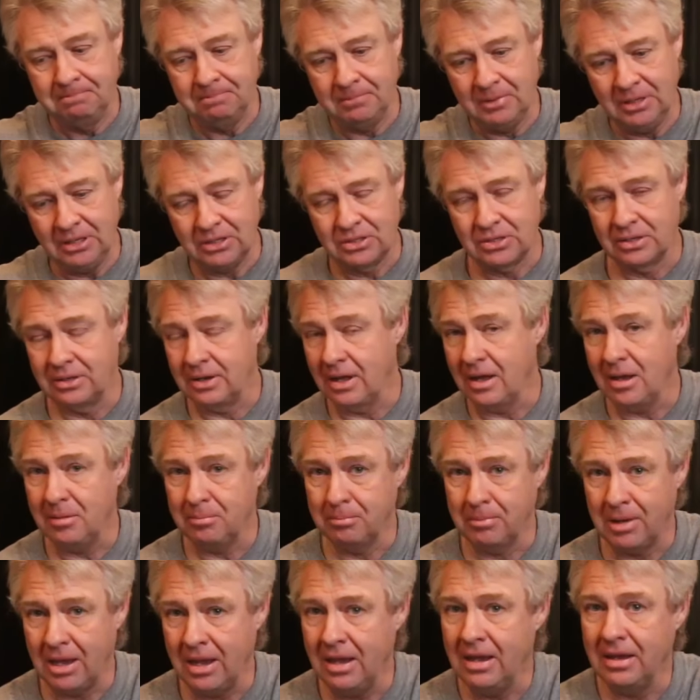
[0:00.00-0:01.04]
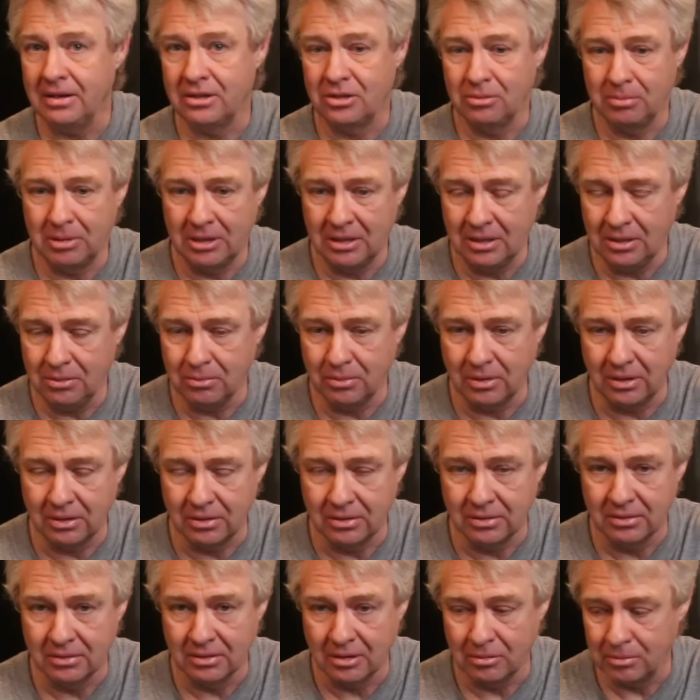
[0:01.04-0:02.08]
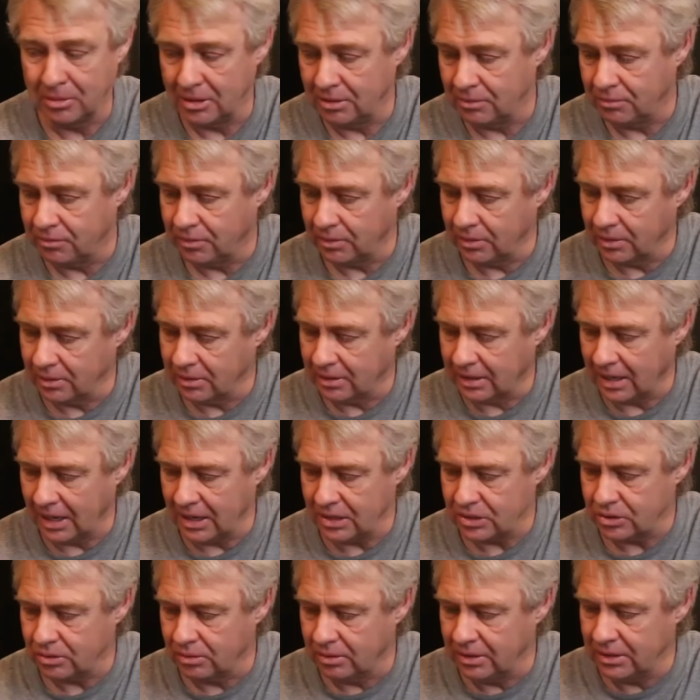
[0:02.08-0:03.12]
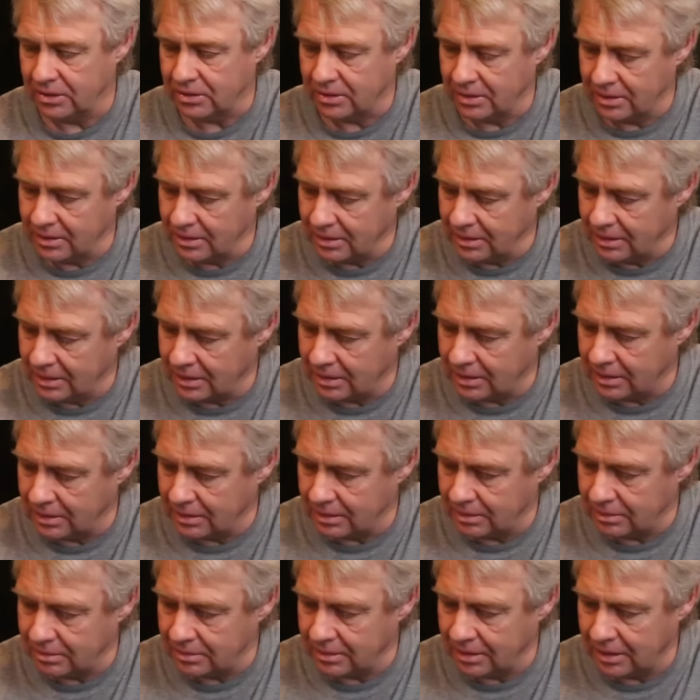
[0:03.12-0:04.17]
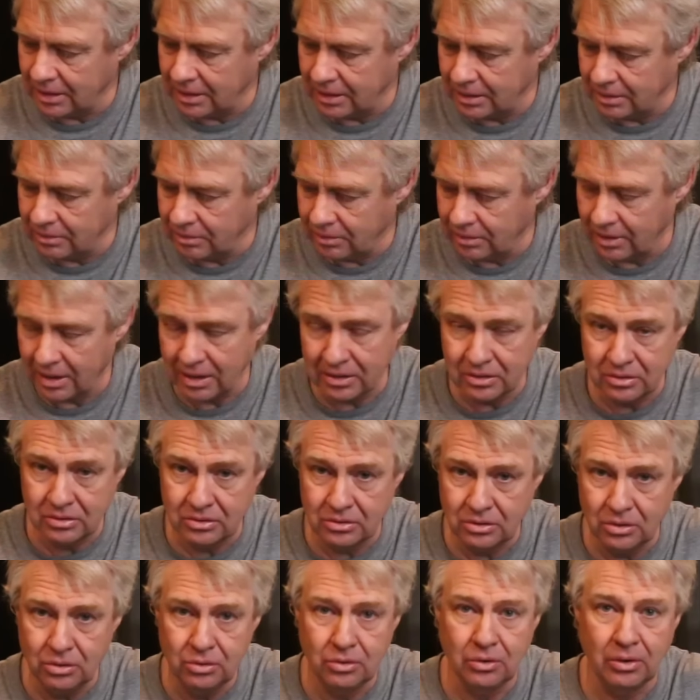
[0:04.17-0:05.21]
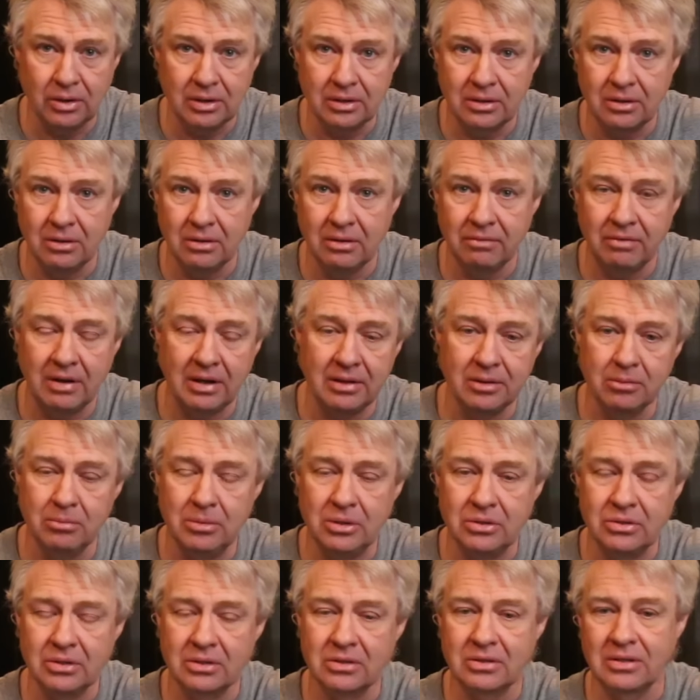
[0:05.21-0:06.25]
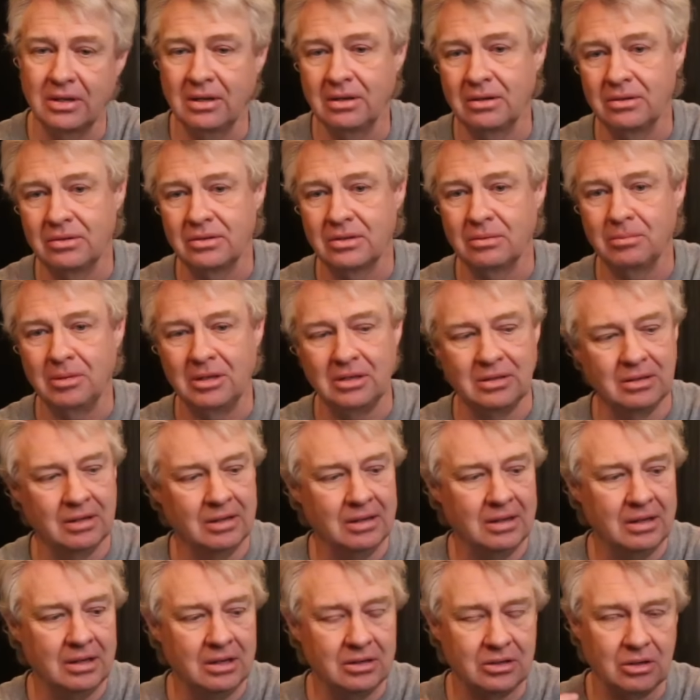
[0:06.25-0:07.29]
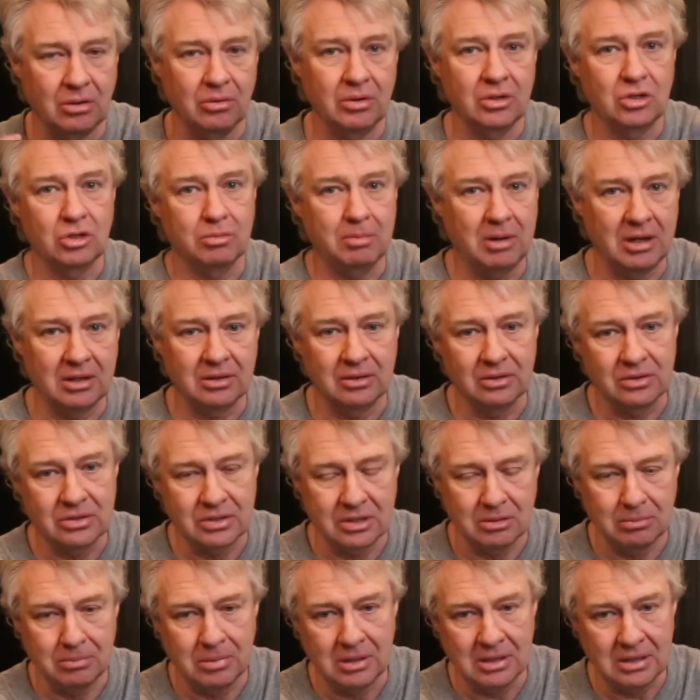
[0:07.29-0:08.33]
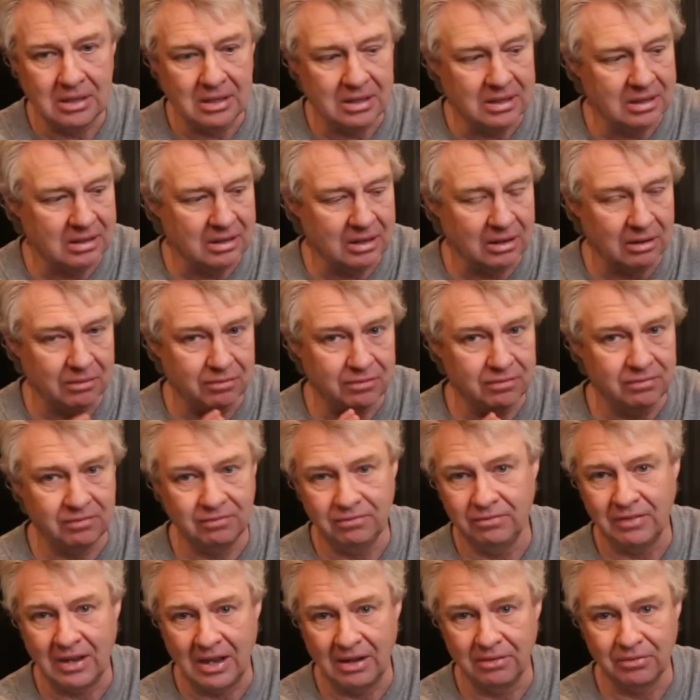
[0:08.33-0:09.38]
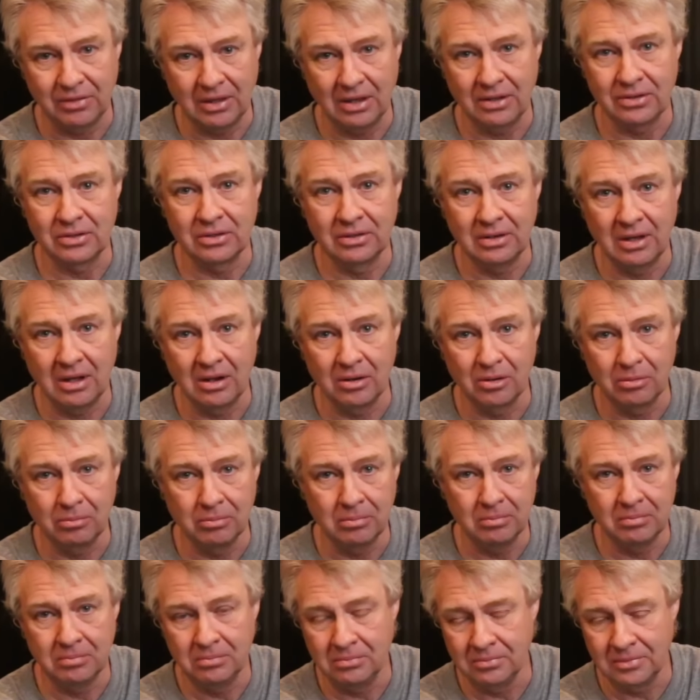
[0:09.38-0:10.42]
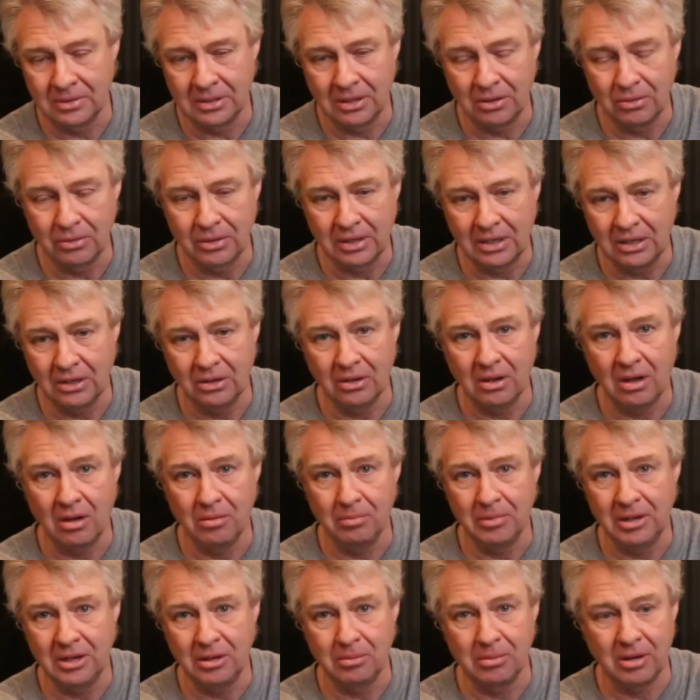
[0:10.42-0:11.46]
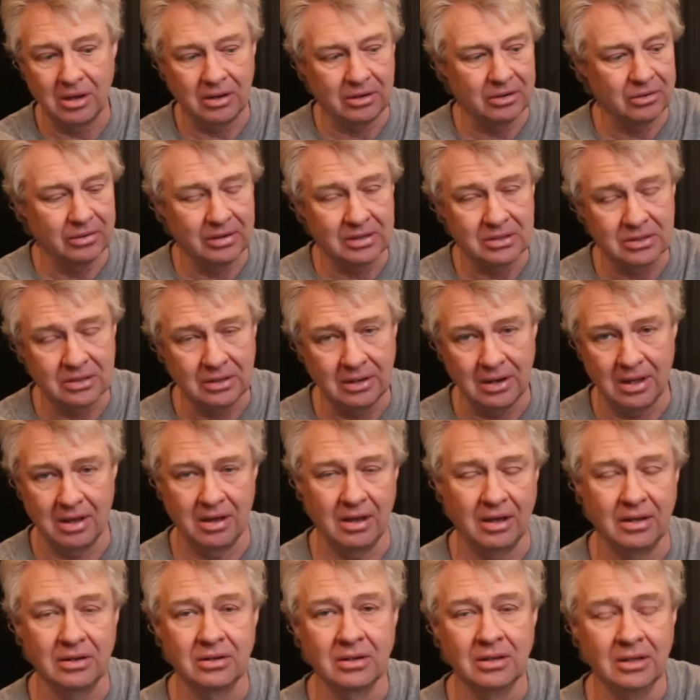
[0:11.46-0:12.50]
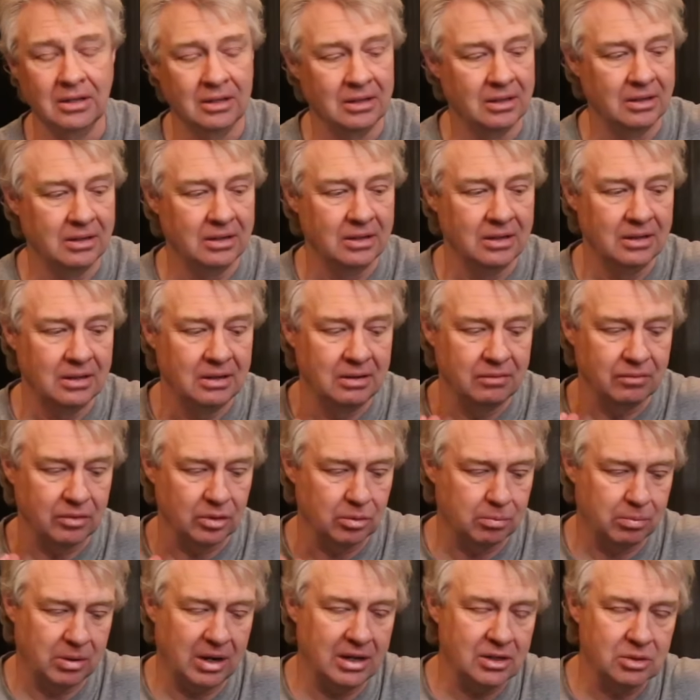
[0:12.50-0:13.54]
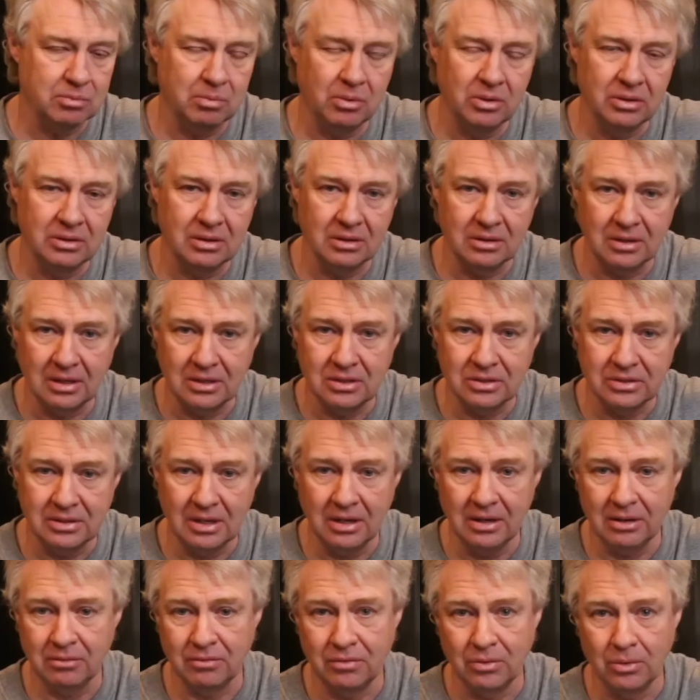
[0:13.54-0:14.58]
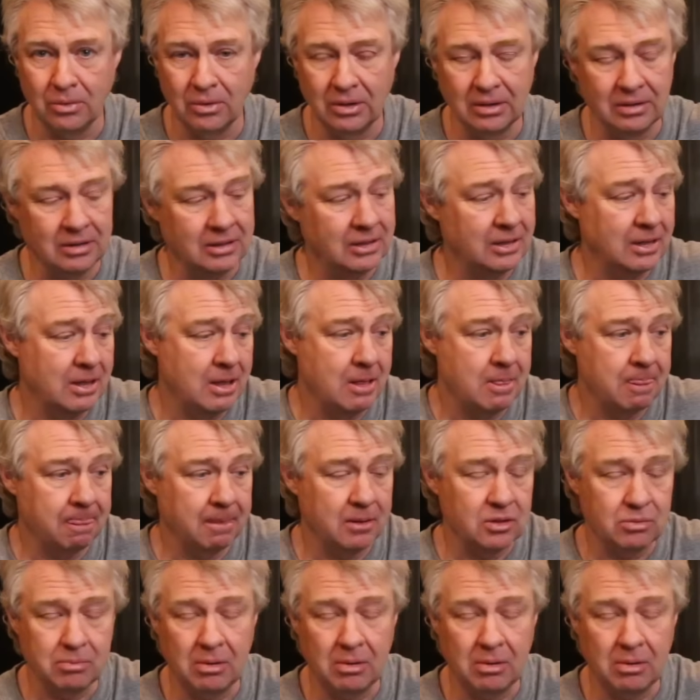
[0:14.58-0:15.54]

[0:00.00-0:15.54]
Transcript: it's not bad to begin with. I mean, for casual listening and you're not too critical of how the music sounds, I mean, don't expect this to be a $5,000, you know, kill-all mini monitor. It's not. For the price point that they sell it for, it's